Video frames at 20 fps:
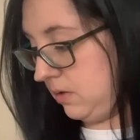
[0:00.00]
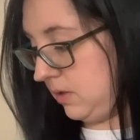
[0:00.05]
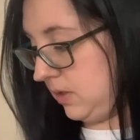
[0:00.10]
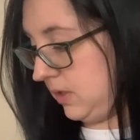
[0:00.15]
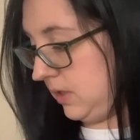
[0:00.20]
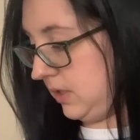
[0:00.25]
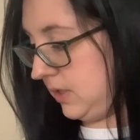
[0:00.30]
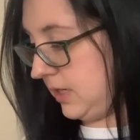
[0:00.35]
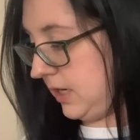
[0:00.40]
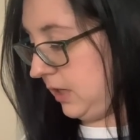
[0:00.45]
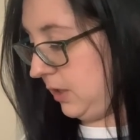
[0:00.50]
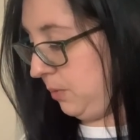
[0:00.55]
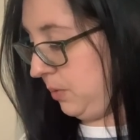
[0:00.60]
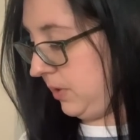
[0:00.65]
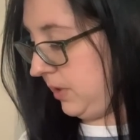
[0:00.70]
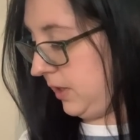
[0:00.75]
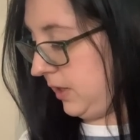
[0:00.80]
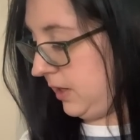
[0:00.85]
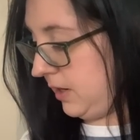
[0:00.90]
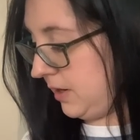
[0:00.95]
does it tell you
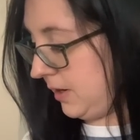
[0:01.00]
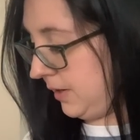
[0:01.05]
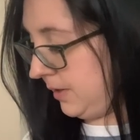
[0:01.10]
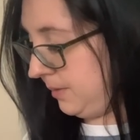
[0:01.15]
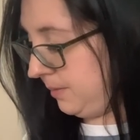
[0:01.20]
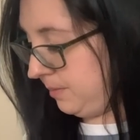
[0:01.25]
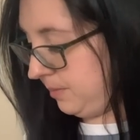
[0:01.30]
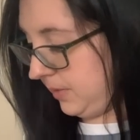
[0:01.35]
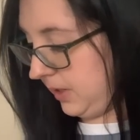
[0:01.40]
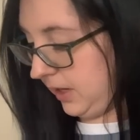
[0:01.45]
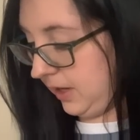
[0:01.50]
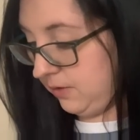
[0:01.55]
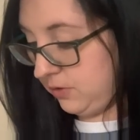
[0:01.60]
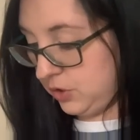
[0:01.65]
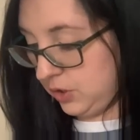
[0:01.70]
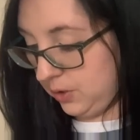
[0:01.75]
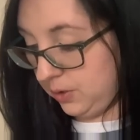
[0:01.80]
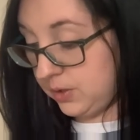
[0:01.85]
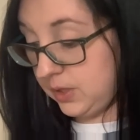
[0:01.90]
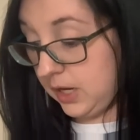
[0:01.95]
what they are? It gives
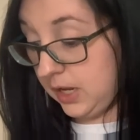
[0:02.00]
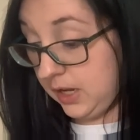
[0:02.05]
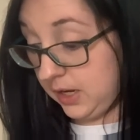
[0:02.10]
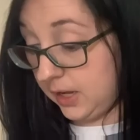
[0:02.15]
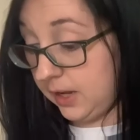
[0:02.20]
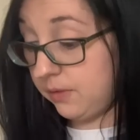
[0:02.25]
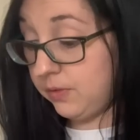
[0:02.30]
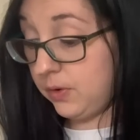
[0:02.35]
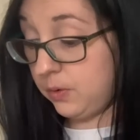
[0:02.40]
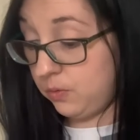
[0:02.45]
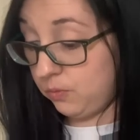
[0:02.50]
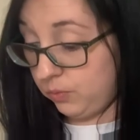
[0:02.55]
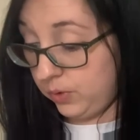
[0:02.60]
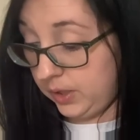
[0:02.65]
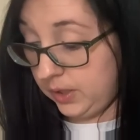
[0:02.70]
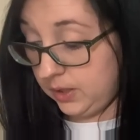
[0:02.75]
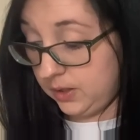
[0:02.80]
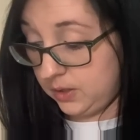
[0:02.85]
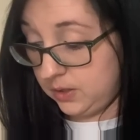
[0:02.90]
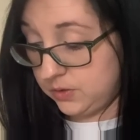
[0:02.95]
you good, it gave you
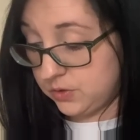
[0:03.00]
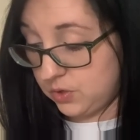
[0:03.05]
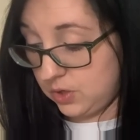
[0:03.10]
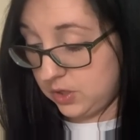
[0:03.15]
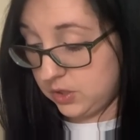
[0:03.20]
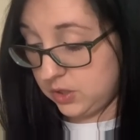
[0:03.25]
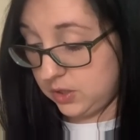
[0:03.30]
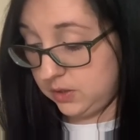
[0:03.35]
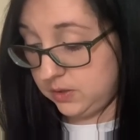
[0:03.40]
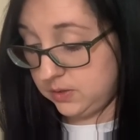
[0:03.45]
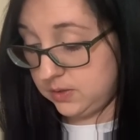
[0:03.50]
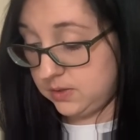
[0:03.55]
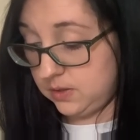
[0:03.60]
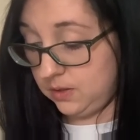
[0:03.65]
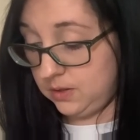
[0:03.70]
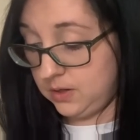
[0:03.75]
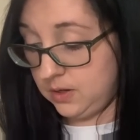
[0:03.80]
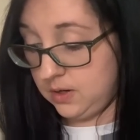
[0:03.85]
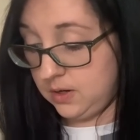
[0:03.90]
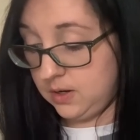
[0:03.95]
really good instructions.
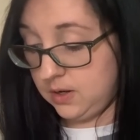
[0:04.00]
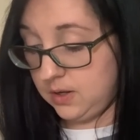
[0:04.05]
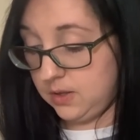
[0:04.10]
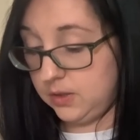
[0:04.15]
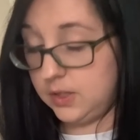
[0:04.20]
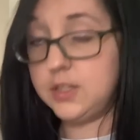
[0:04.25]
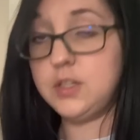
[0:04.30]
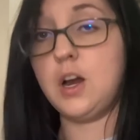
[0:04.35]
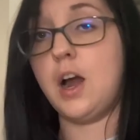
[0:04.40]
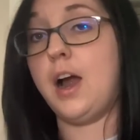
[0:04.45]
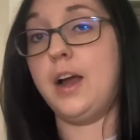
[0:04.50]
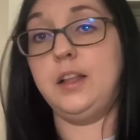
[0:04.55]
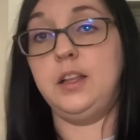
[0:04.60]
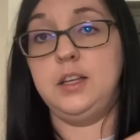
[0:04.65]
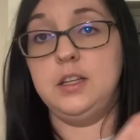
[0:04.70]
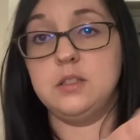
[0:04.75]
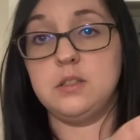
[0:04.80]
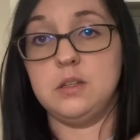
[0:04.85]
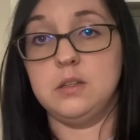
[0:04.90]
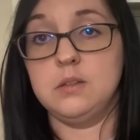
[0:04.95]
These are
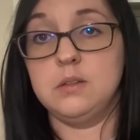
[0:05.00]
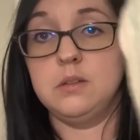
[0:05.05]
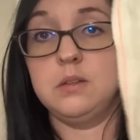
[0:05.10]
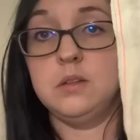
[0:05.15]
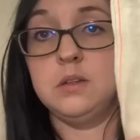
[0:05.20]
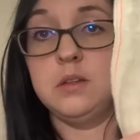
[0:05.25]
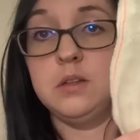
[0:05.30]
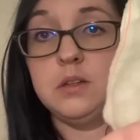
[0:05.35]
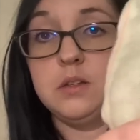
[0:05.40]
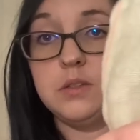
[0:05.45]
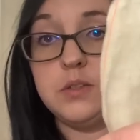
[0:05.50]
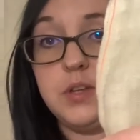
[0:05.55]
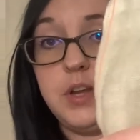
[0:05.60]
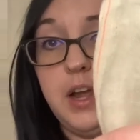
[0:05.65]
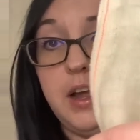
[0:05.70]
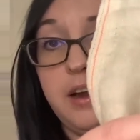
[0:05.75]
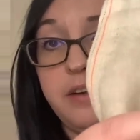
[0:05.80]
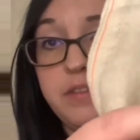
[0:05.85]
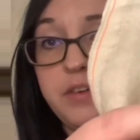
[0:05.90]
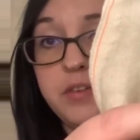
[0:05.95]
eyelets. So yeah,
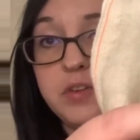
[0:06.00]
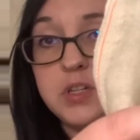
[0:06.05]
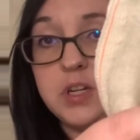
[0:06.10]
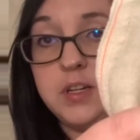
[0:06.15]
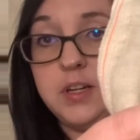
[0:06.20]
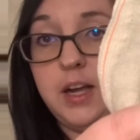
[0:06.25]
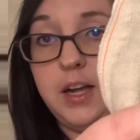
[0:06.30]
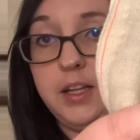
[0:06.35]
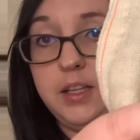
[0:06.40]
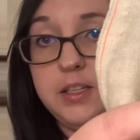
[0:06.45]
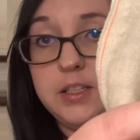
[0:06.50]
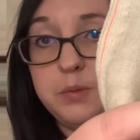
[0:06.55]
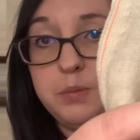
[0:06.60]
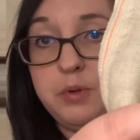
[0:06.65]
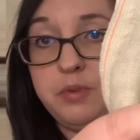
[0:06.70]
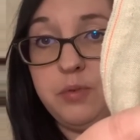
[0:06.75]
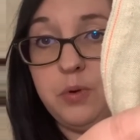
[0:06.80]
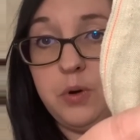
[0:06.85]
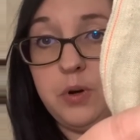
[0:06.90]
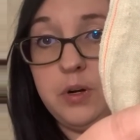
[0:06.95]
I've never done eyelets
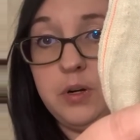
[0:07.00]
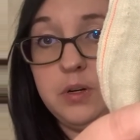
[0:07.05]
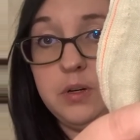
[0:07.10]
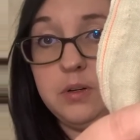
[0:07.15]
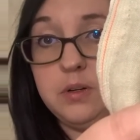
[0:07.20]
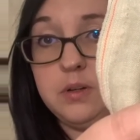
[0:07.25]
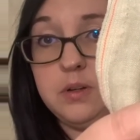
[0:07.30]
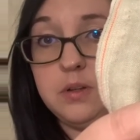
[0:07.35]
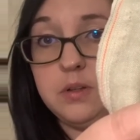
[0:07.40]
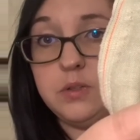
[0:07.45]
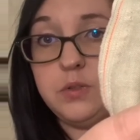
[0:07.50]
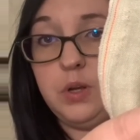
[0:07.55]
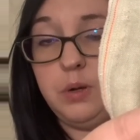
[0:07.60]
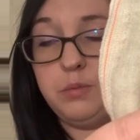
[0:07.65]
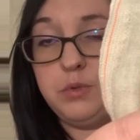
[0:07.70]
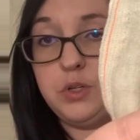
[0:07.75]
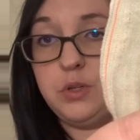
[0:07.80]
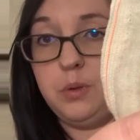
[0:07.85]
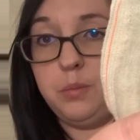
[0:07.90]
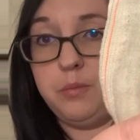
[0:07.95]
before. So I'm
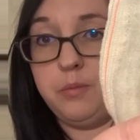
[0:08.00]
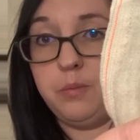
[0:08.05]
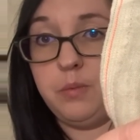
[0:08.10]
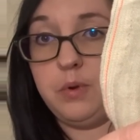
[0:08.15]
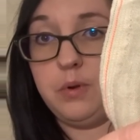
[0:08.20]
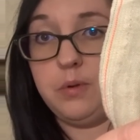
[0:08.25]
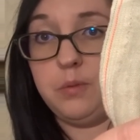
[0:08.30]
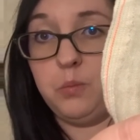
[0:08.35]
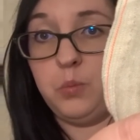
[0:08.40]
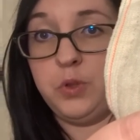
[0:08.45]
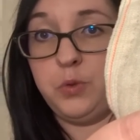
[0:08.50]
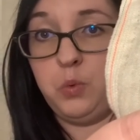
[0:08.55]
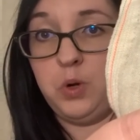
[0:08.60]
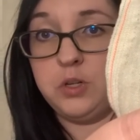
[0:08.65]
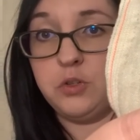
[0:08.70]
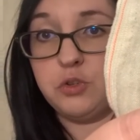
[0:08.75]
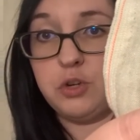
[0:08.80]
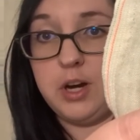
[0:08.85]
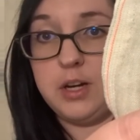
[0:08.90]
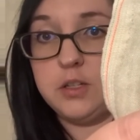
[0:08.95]
doing them with one
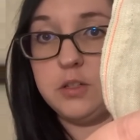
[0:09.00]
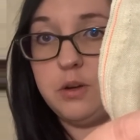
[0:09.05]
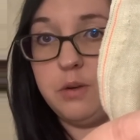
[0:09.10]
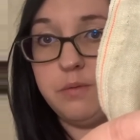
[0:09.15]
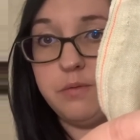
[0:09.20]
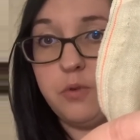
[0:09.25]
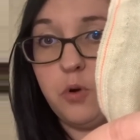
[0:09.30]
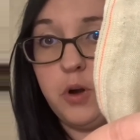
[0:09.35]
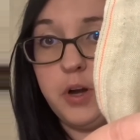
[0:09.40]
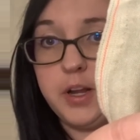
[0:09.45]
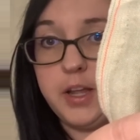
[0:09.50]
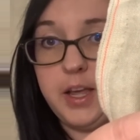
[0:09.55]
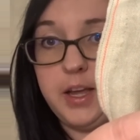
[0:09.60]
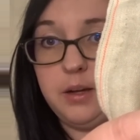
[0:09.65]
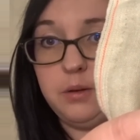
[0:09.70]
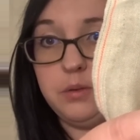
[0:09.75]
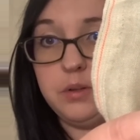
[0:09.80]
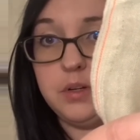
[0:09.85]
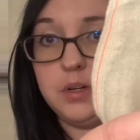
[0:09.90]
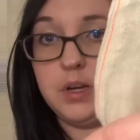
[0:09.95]
strand on forty
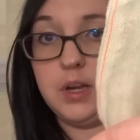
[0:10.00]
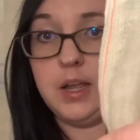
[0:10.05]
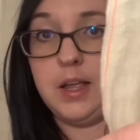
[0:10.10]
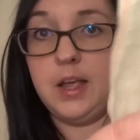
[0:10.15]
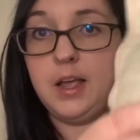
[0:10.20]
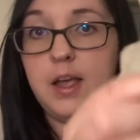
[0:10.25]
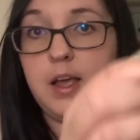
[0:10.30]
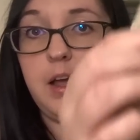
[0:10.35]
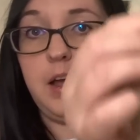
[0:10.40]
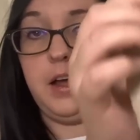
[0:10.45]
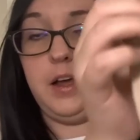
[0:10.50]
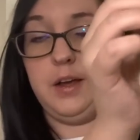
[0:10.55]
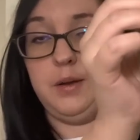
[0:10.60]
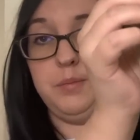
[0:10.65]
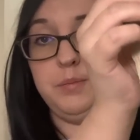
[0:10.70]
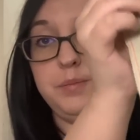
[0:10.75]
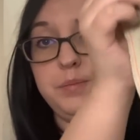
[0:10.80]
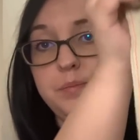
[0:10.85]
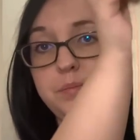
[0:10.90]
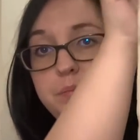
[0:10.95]
count.
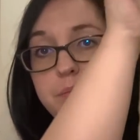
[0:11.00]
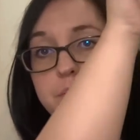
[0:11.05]
Um,